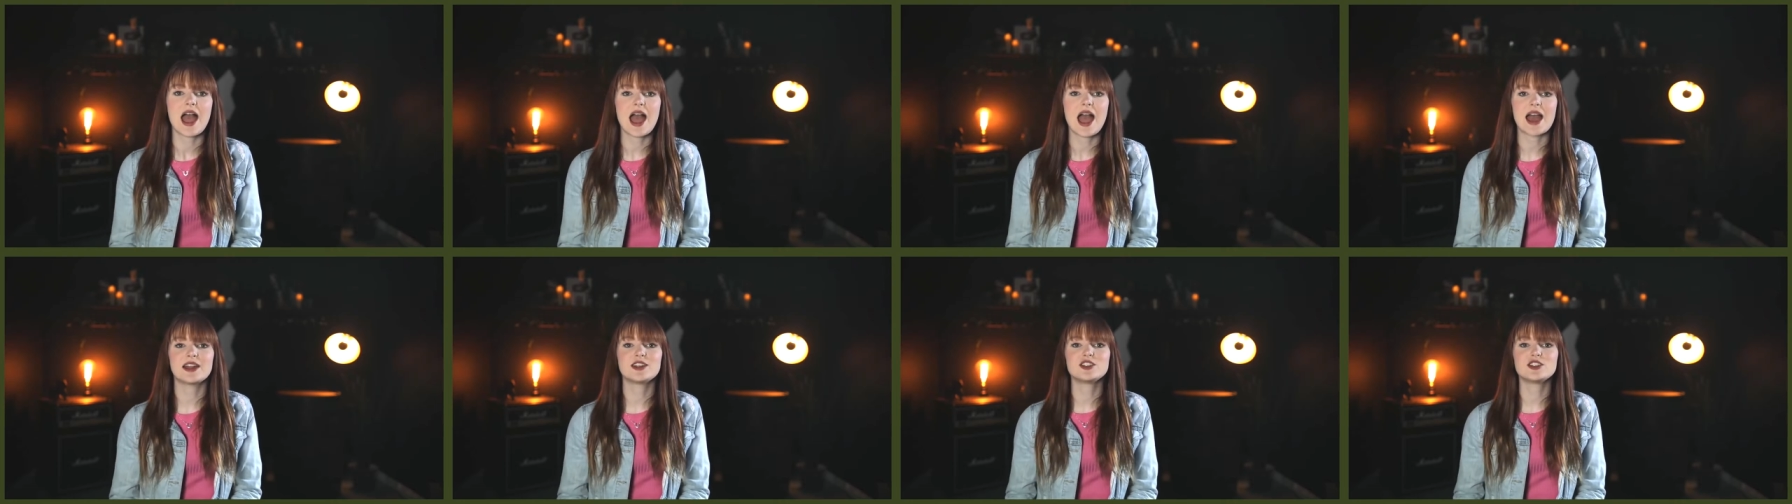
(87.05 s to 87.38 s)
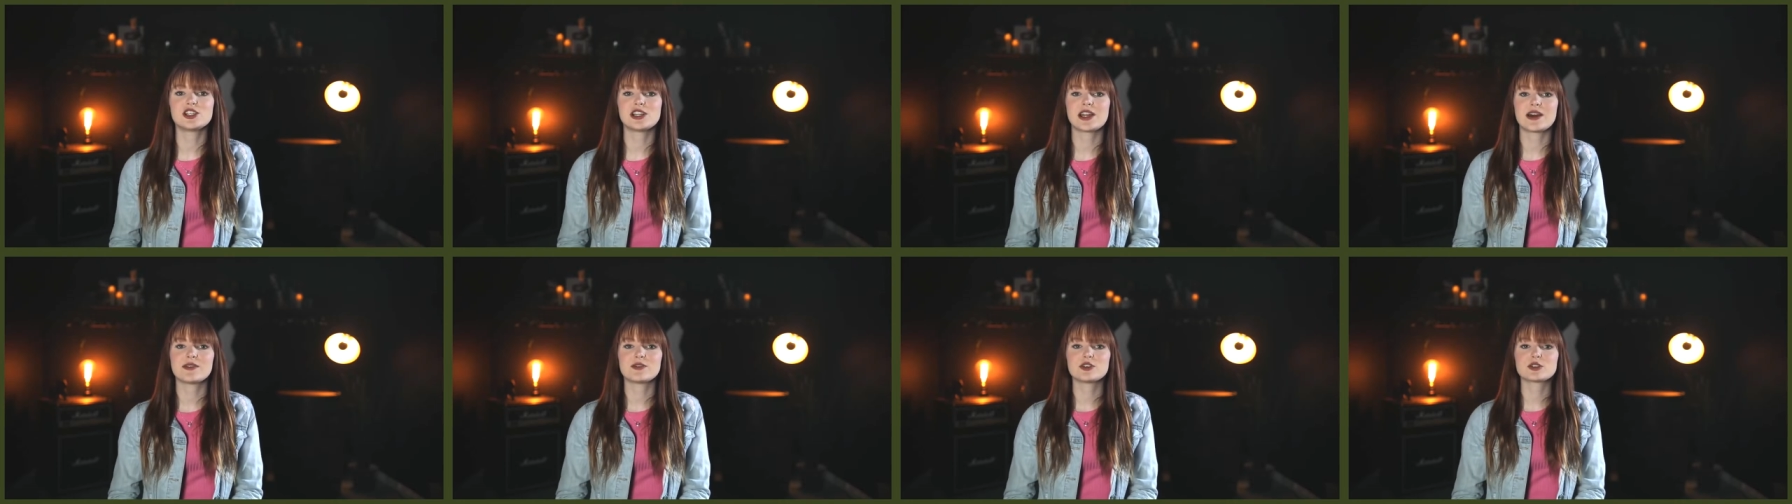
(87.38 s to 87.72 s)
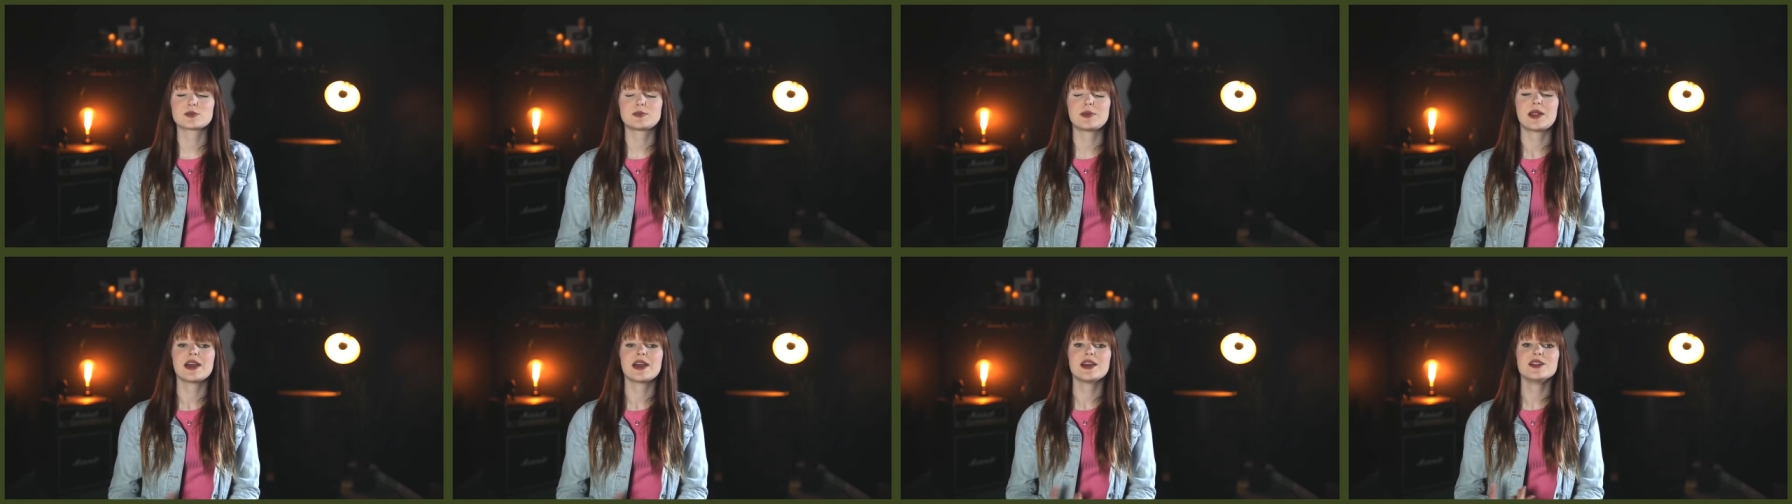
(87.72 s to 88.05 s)
Energy
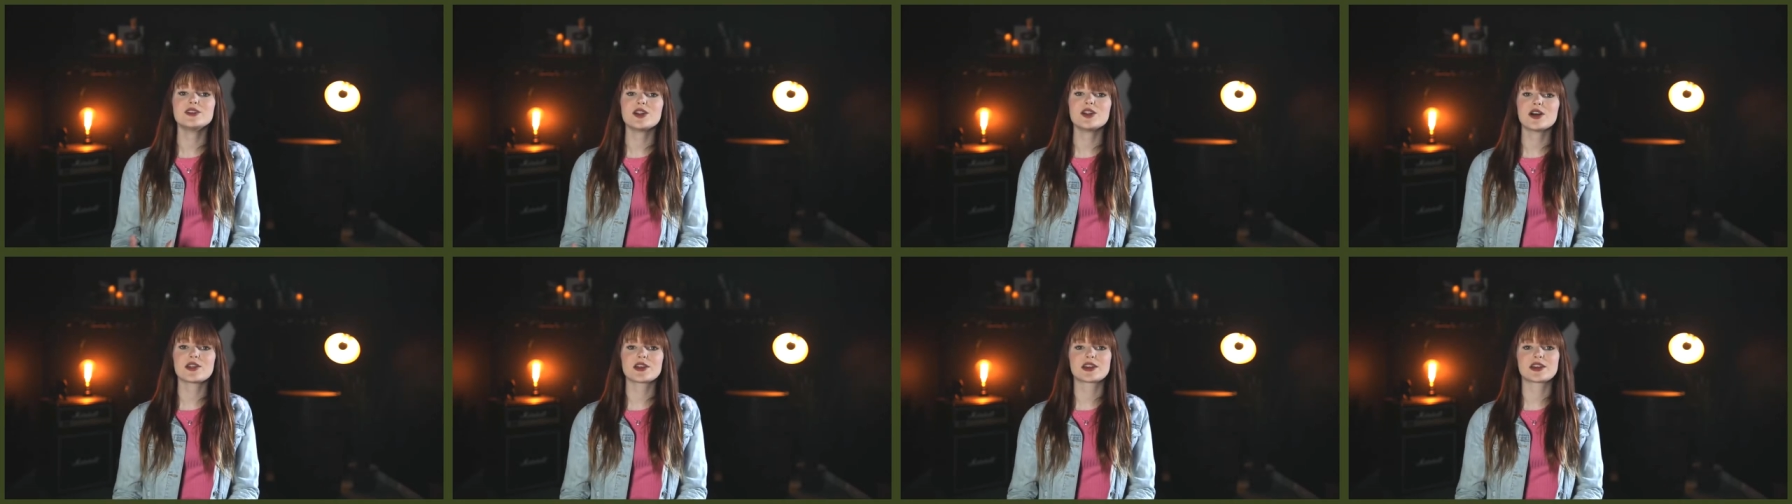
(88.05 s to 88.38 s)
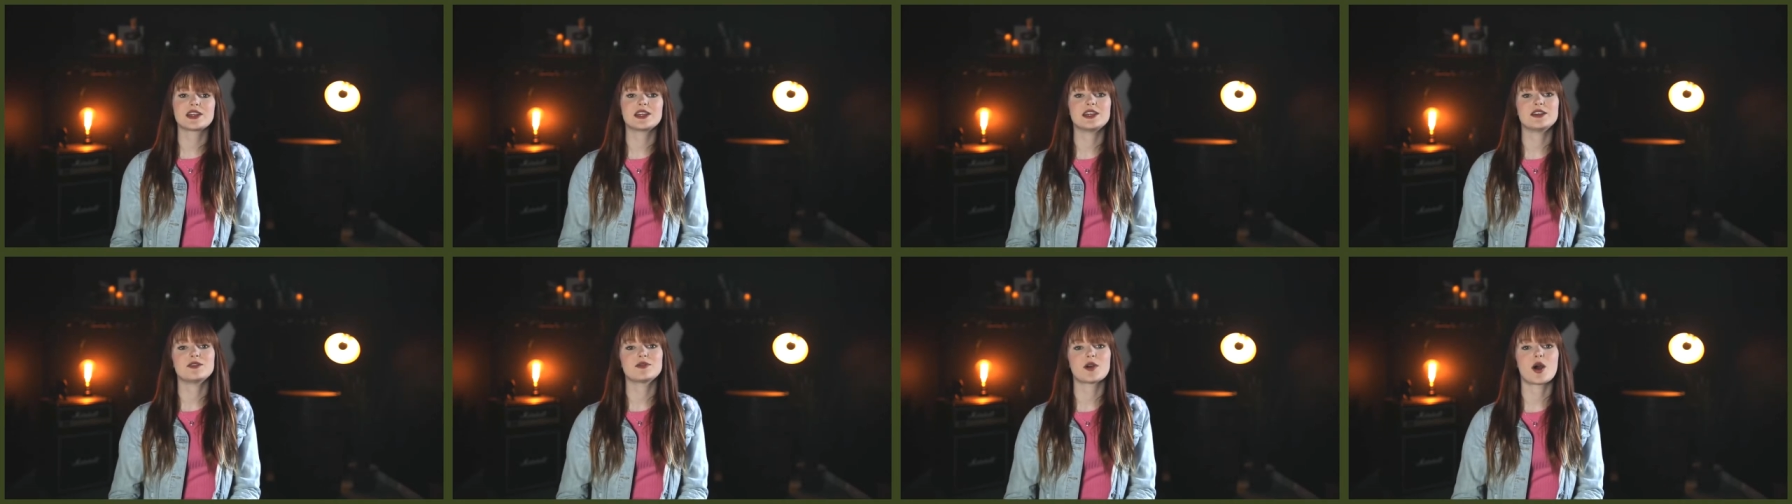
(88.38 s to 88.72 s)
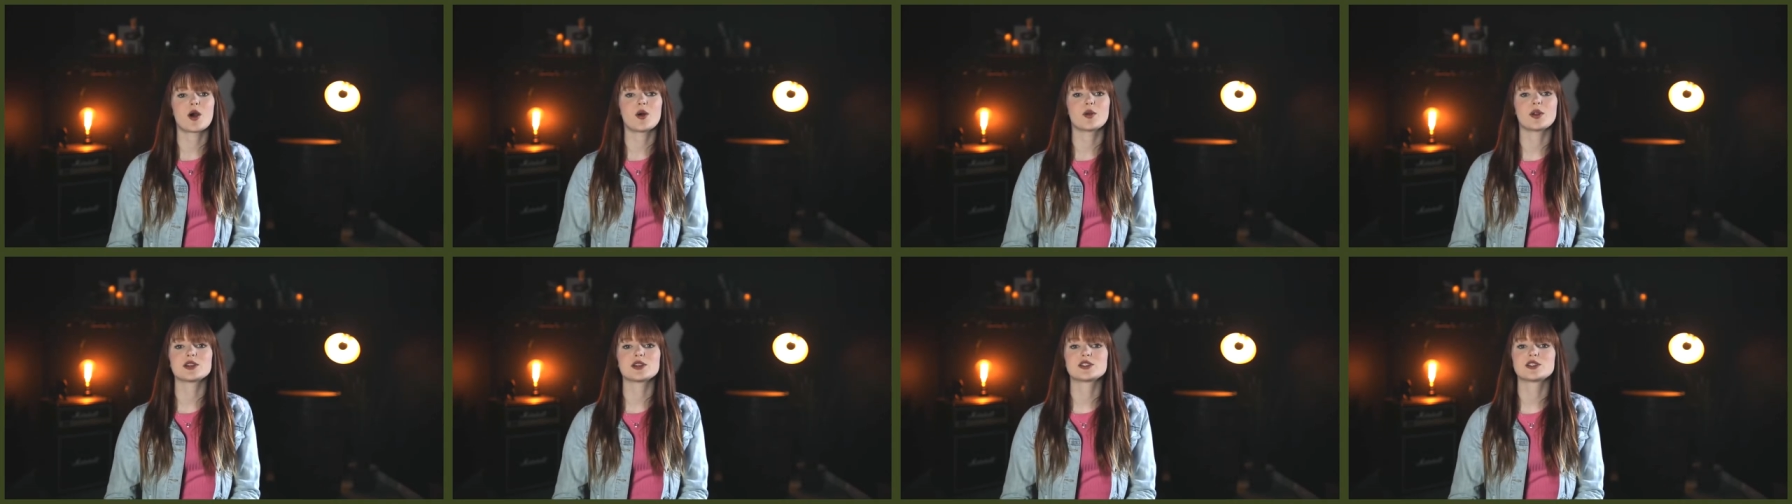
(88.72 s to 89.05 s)
levels play another key
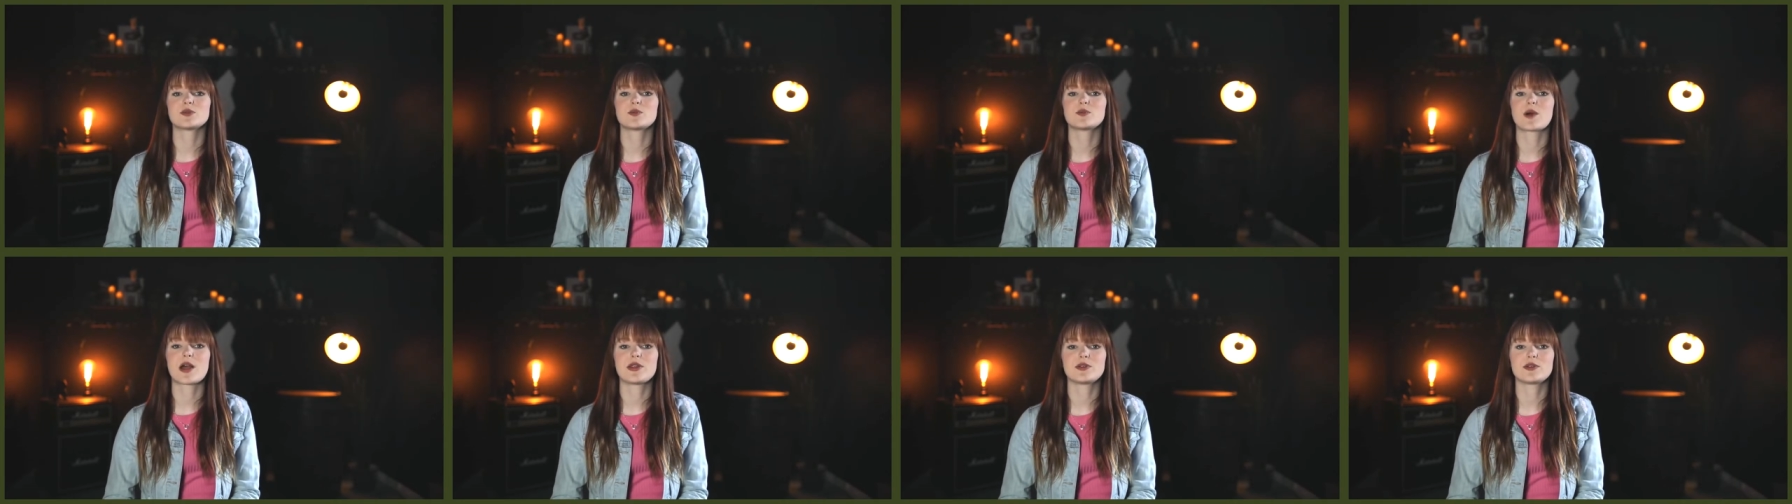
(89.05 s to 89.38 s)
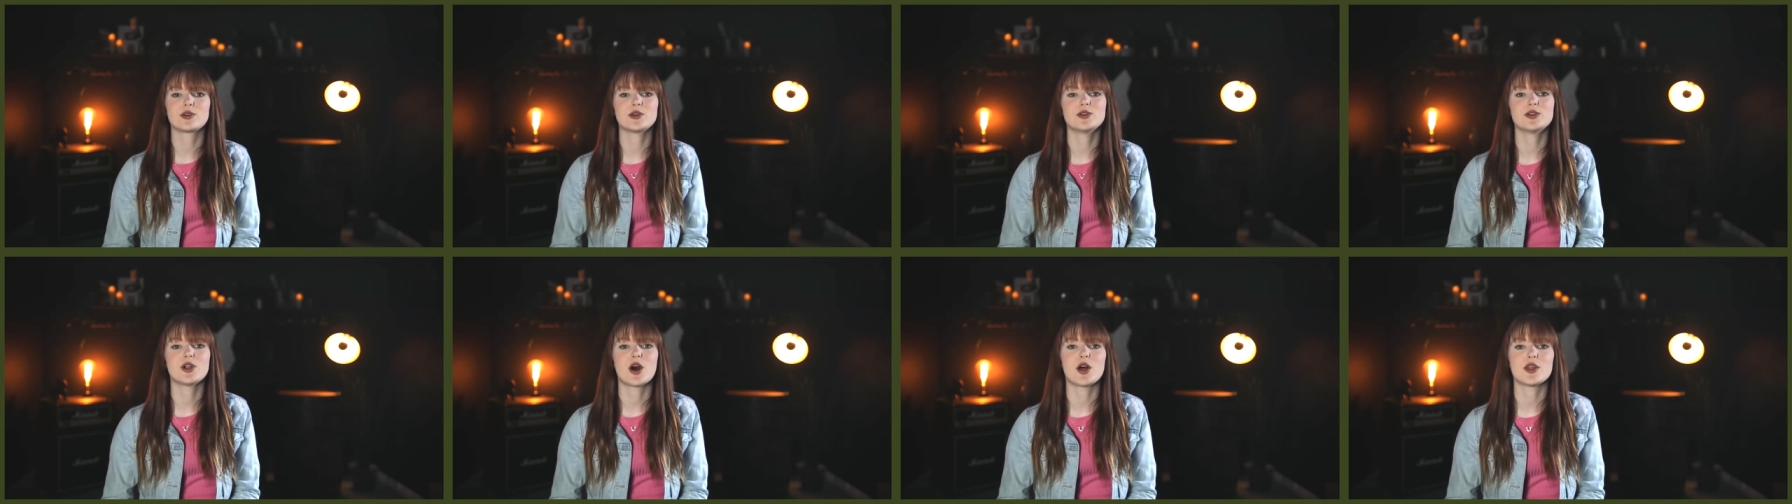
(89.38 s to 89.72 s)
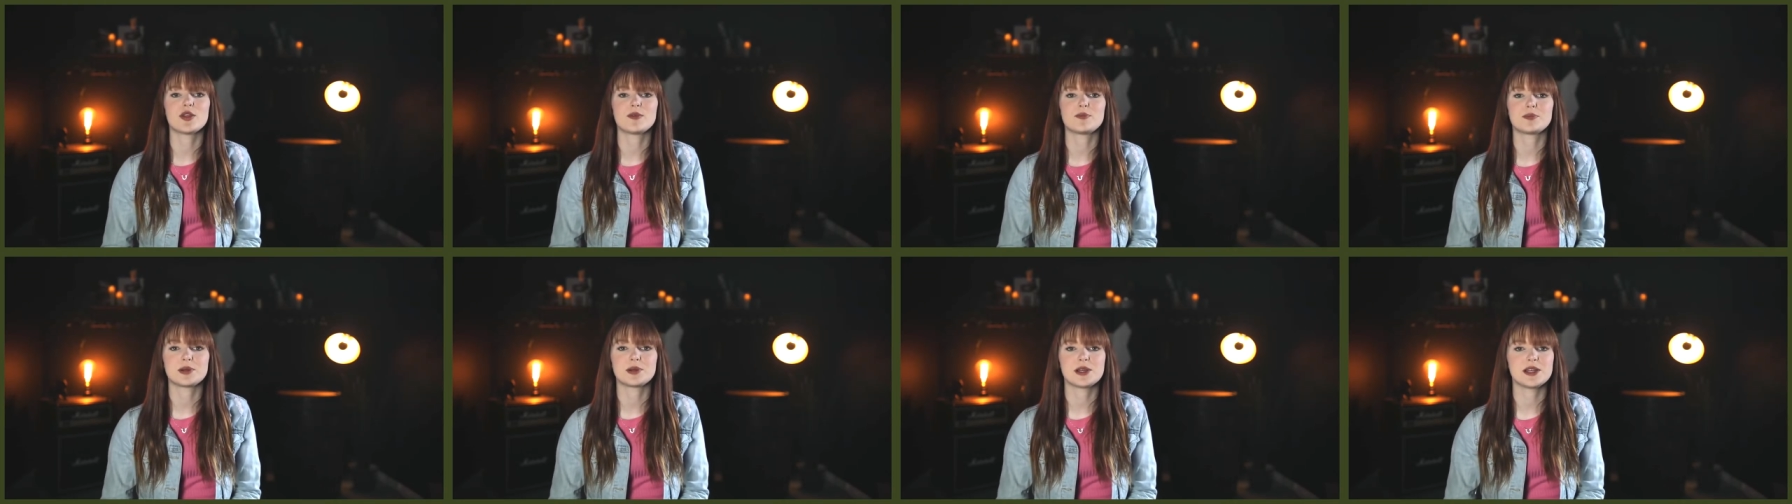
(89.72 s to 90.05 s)
role as to whether or
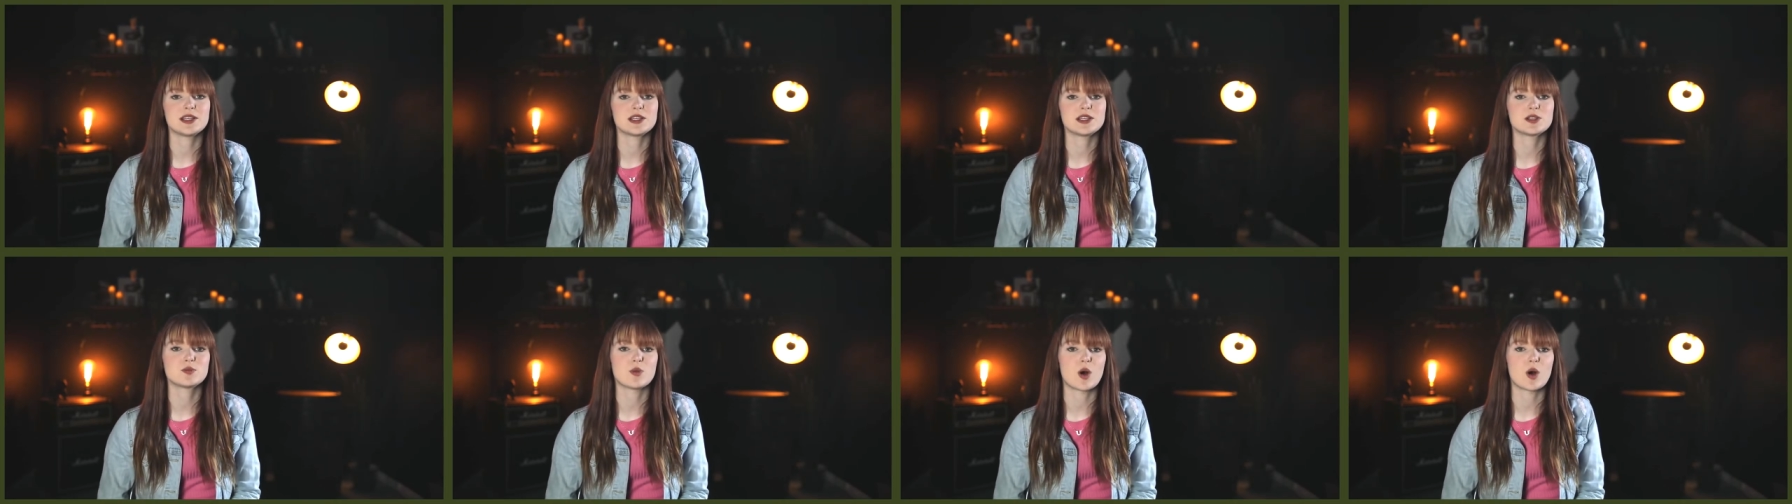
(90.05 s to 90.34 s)
not the breed is